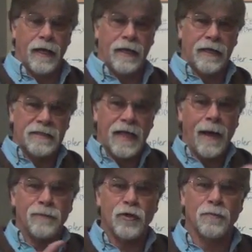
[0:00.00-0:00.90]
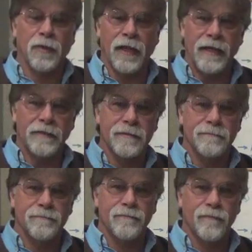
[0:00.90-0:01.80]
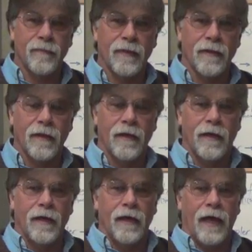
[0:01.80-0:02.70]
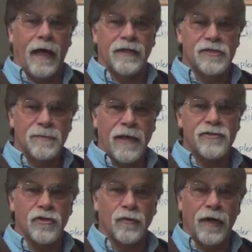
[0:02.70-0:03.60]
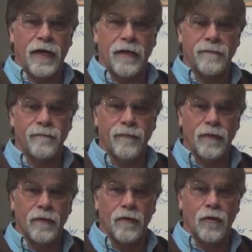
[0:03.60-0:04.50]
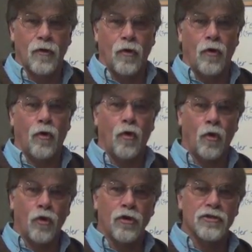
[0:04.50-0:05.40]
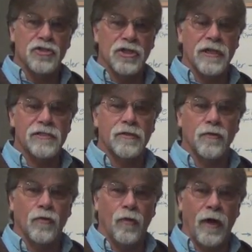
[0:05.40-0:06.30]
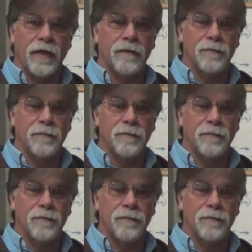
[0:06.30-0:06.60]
an adapter plate and a spacer ring or just one